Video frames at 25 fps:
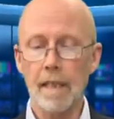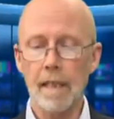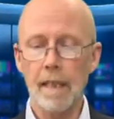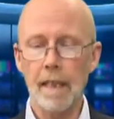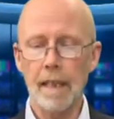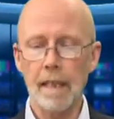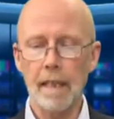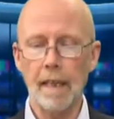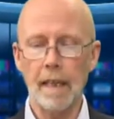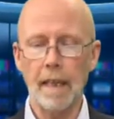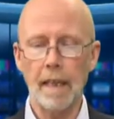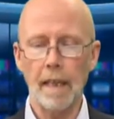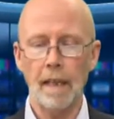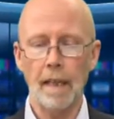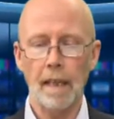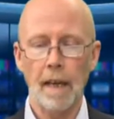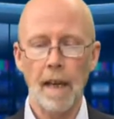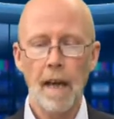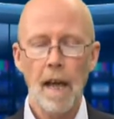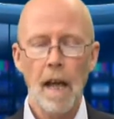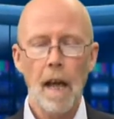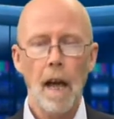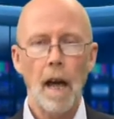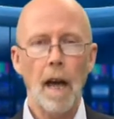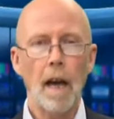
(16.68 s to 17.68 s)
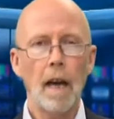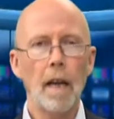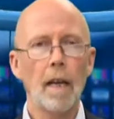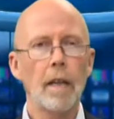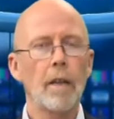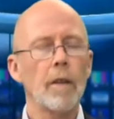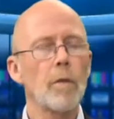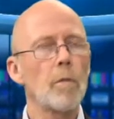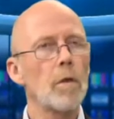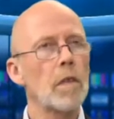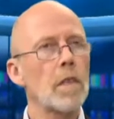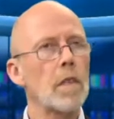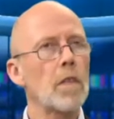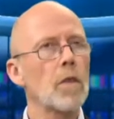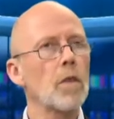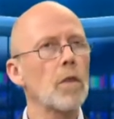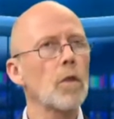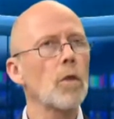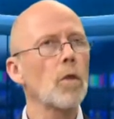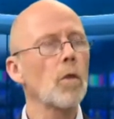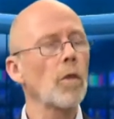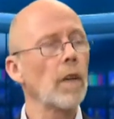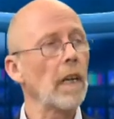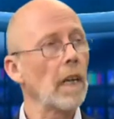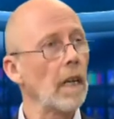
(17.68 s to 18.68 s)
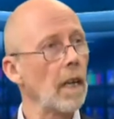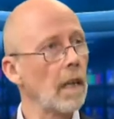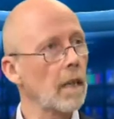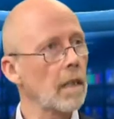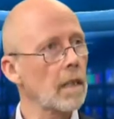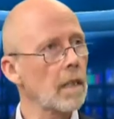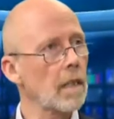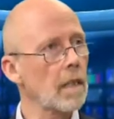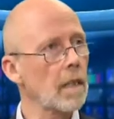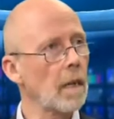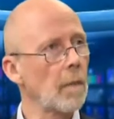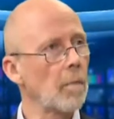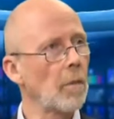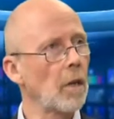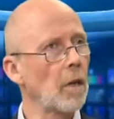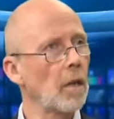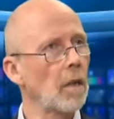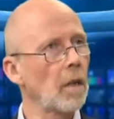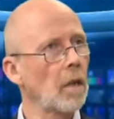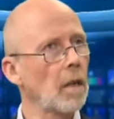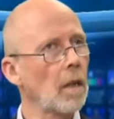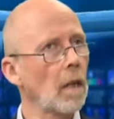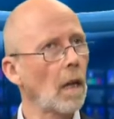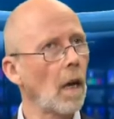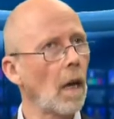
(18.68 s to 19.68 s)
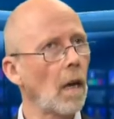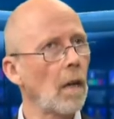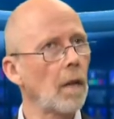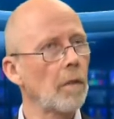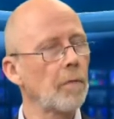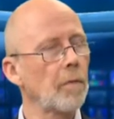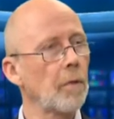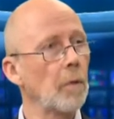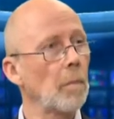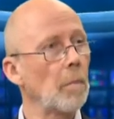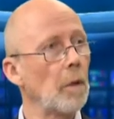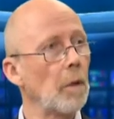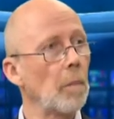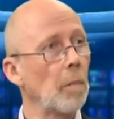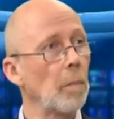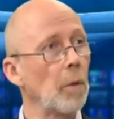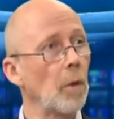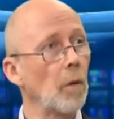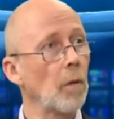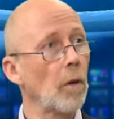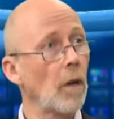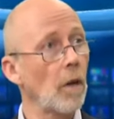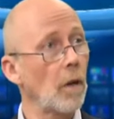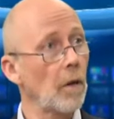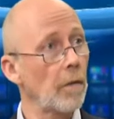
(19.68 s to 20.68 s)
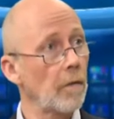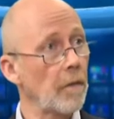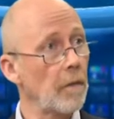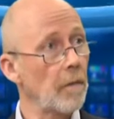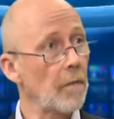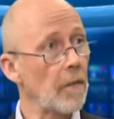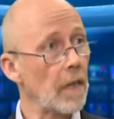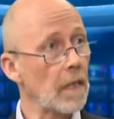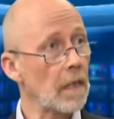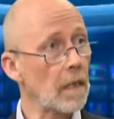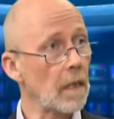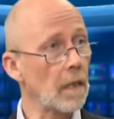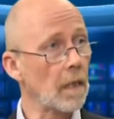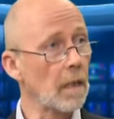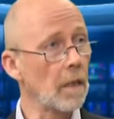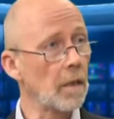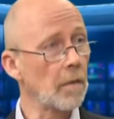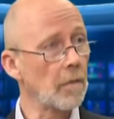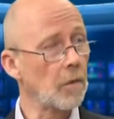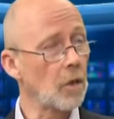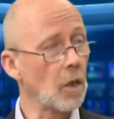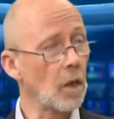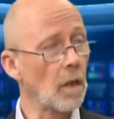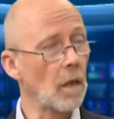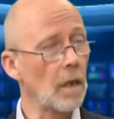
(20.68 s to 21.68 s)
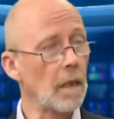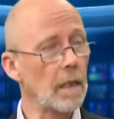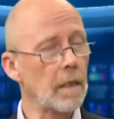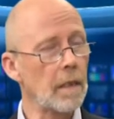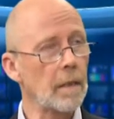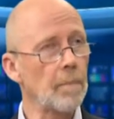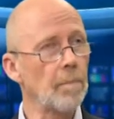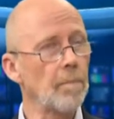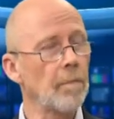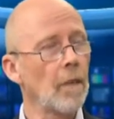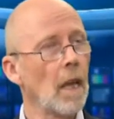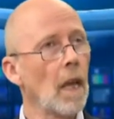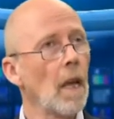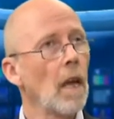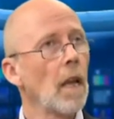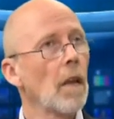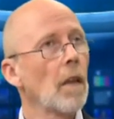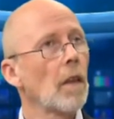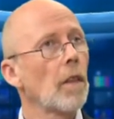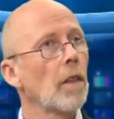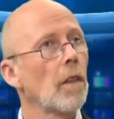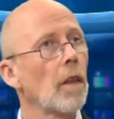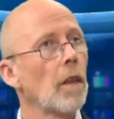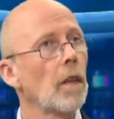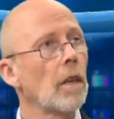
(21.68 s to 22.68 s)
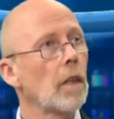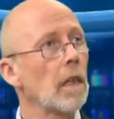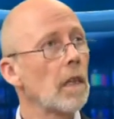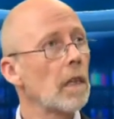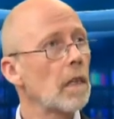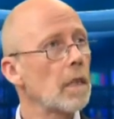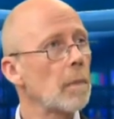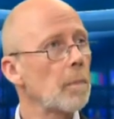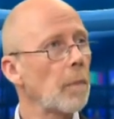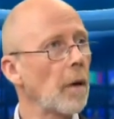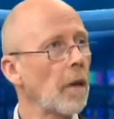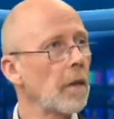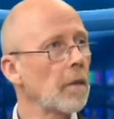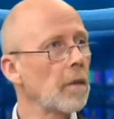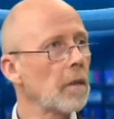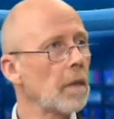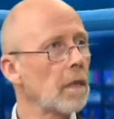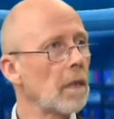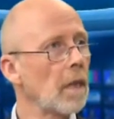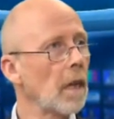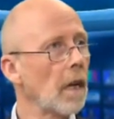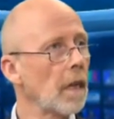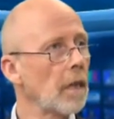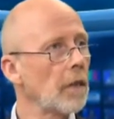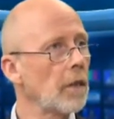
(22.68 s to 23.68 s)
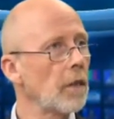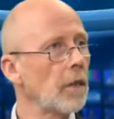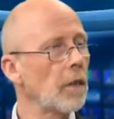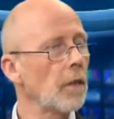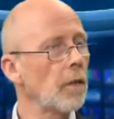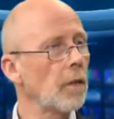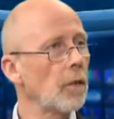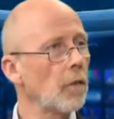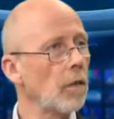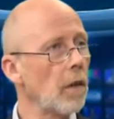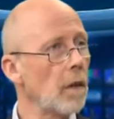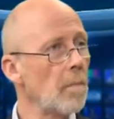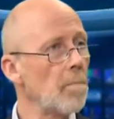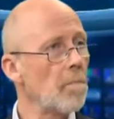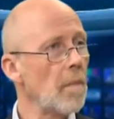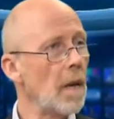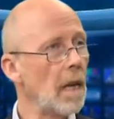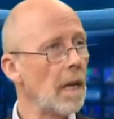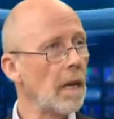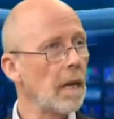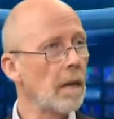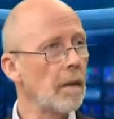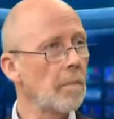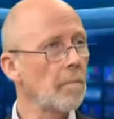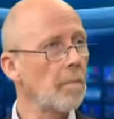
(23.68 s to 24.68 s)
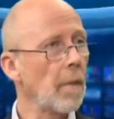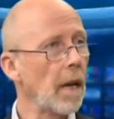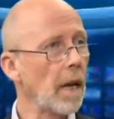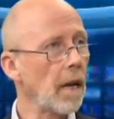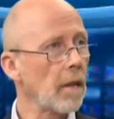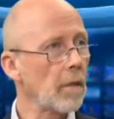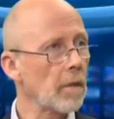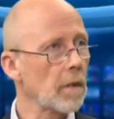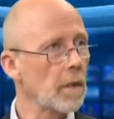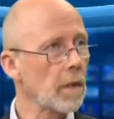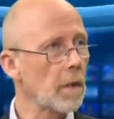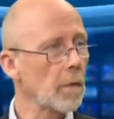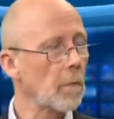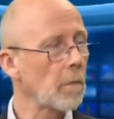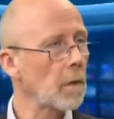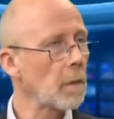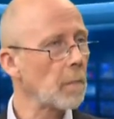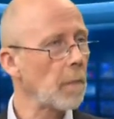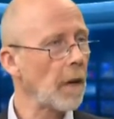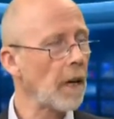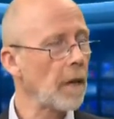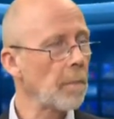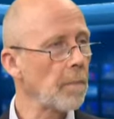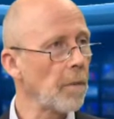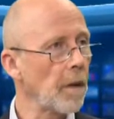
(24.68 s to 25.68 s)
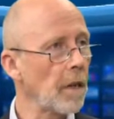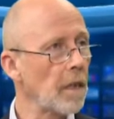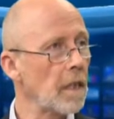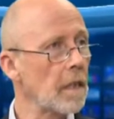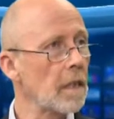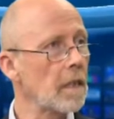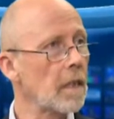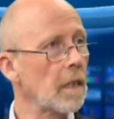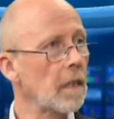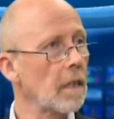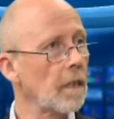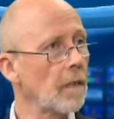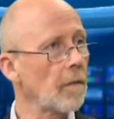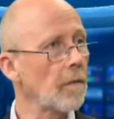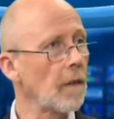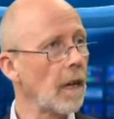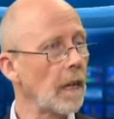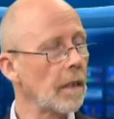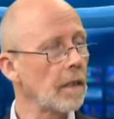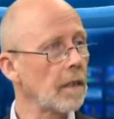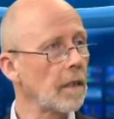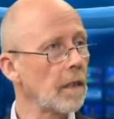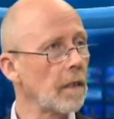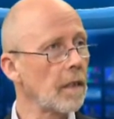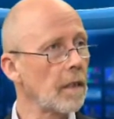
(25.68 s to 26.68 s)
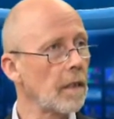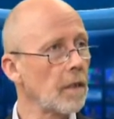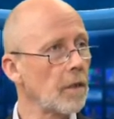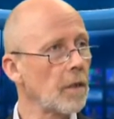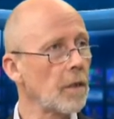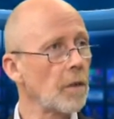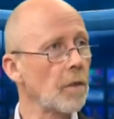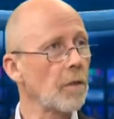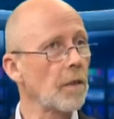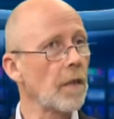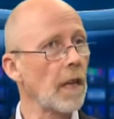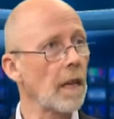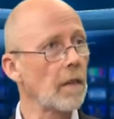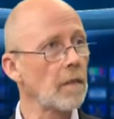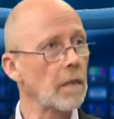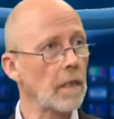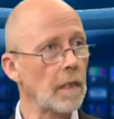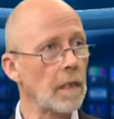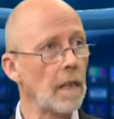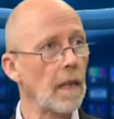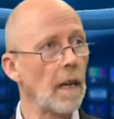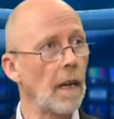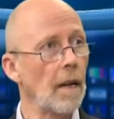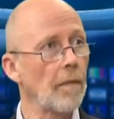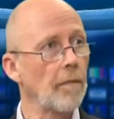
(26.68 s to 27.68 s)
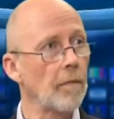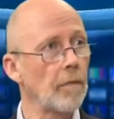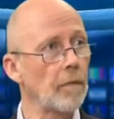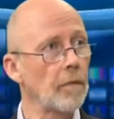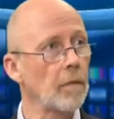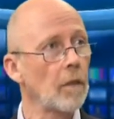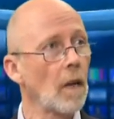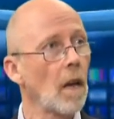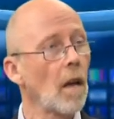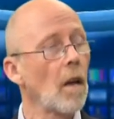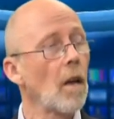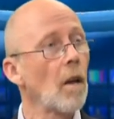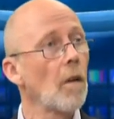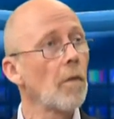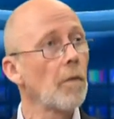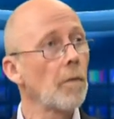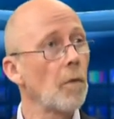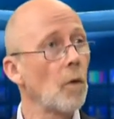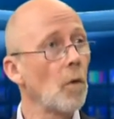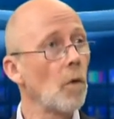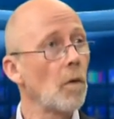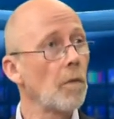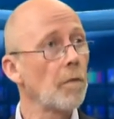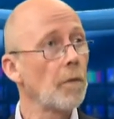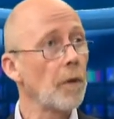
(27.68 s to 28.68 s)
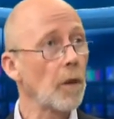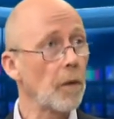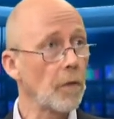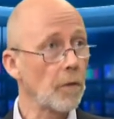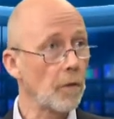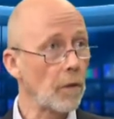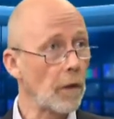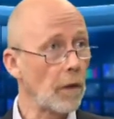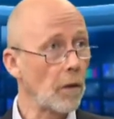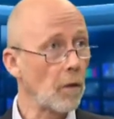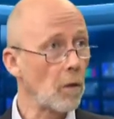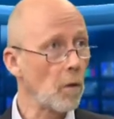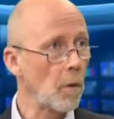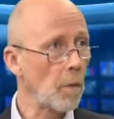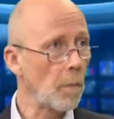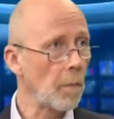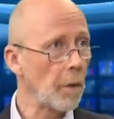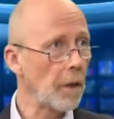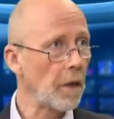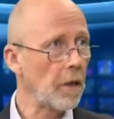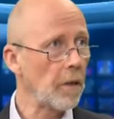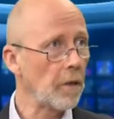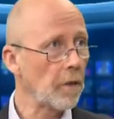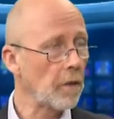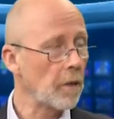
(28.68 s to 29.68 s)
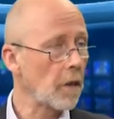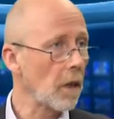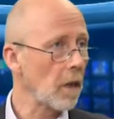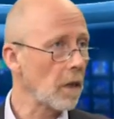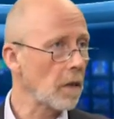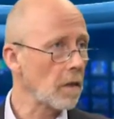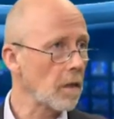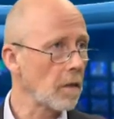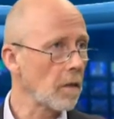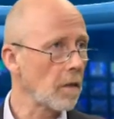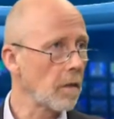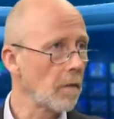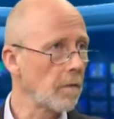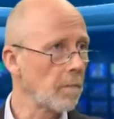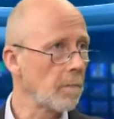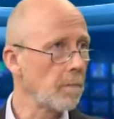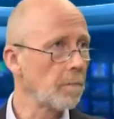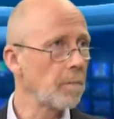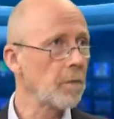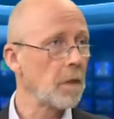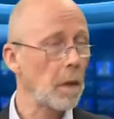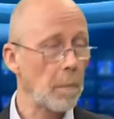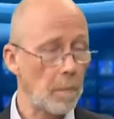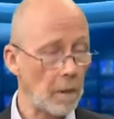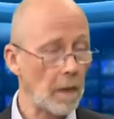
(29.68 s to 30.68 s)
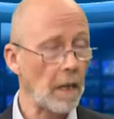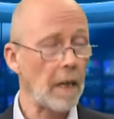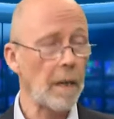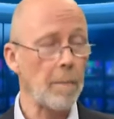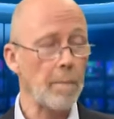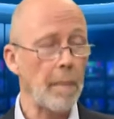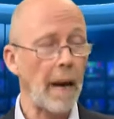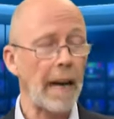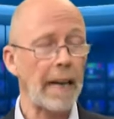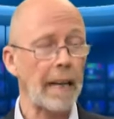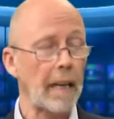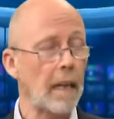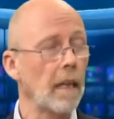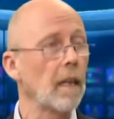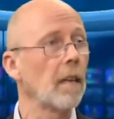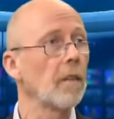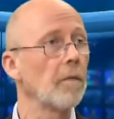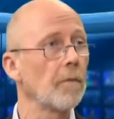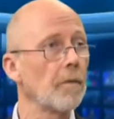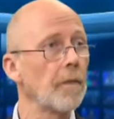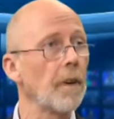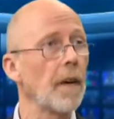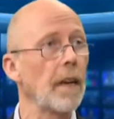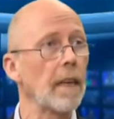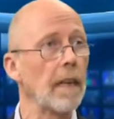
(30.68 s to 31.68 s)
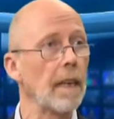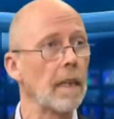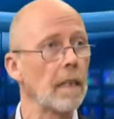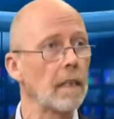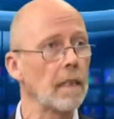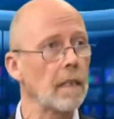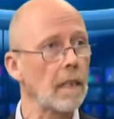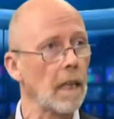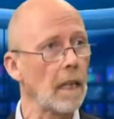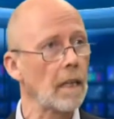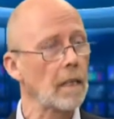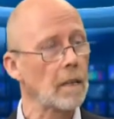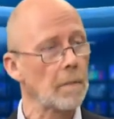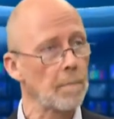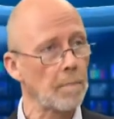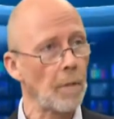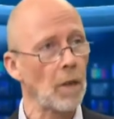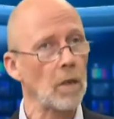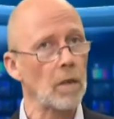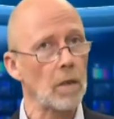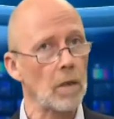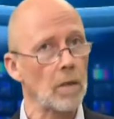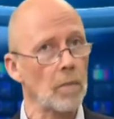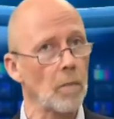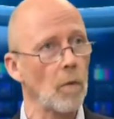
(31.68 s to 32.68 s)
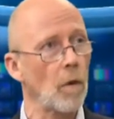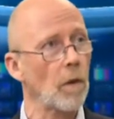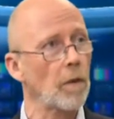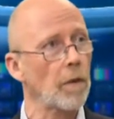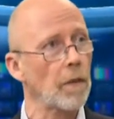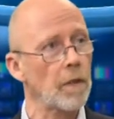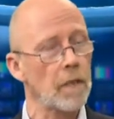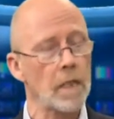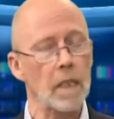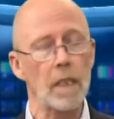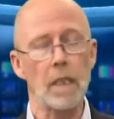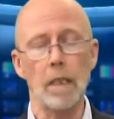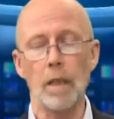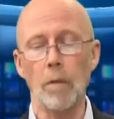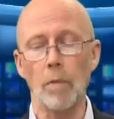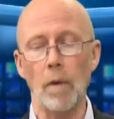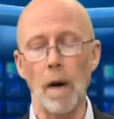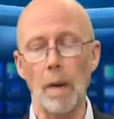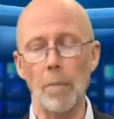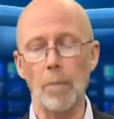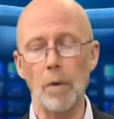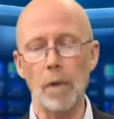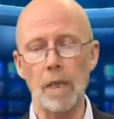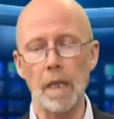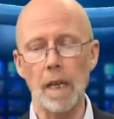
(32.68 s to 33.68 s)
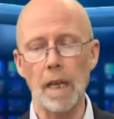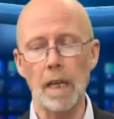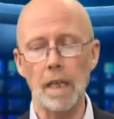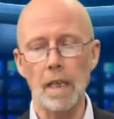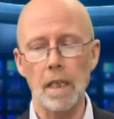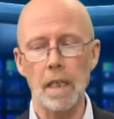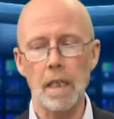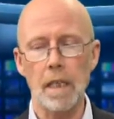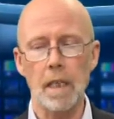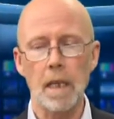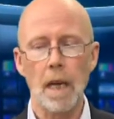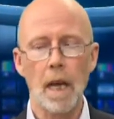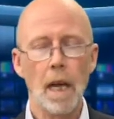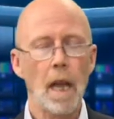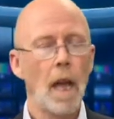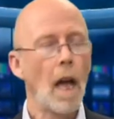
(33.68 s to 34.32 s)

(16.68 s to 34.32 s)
indeed, Ian. There was a story last summer from the Bureau of Investigative Journalism that exposed £93 million that was paid by the City of London in 2011 for furthering corporate interests of typically banking and finance. That's most of what the city represents.